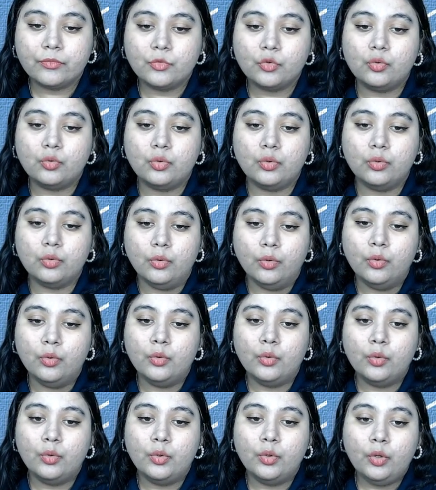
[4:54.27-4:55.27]
ku.
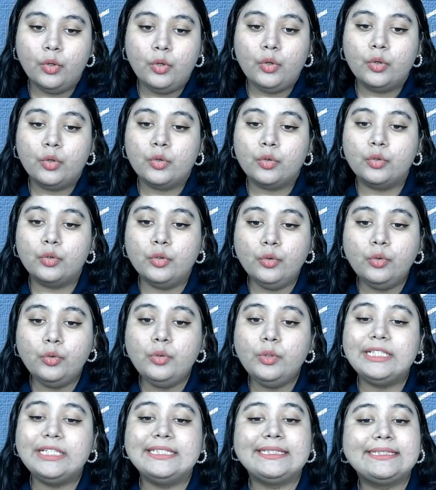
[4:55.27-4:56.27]
Ku
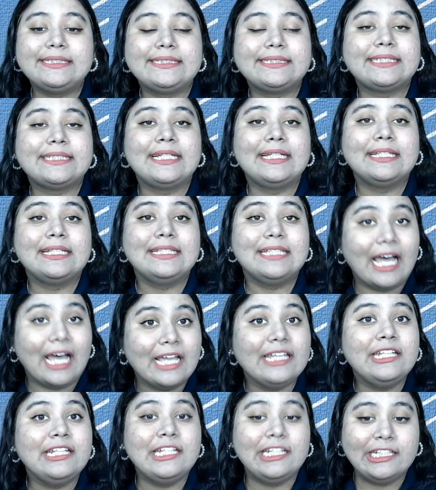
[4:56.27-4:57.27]
is
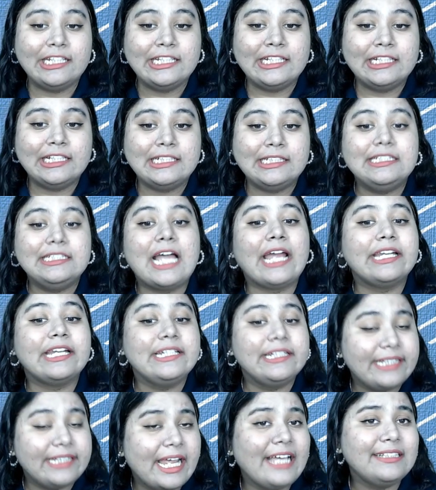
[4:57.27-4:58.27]
9.
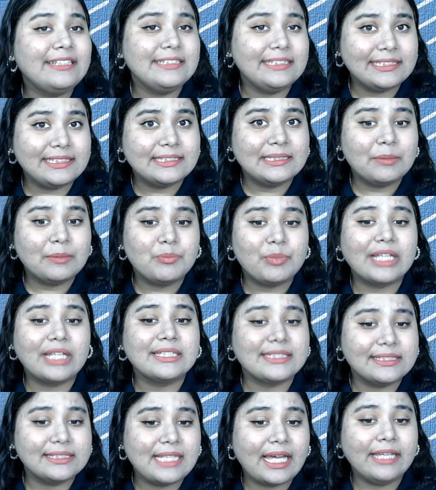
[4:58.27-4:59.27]
9 tens plus
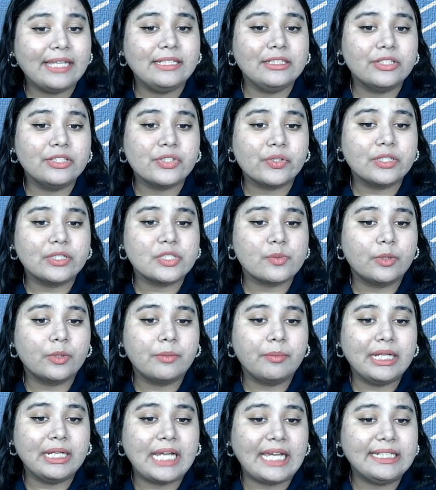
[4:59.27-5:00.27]
9. So this would be
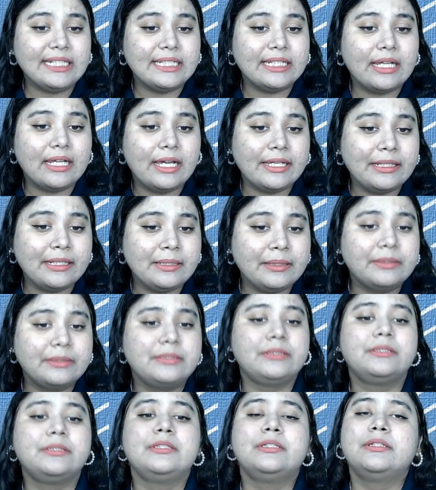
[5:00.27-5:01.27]
99.
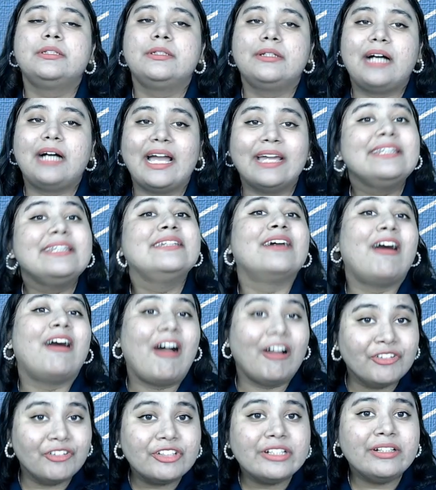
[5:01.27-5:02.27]
I need
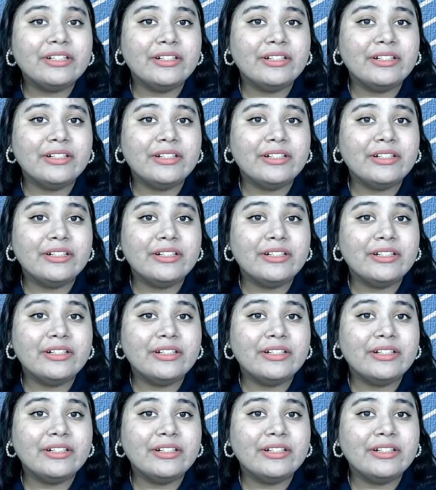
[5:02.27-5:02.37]
100.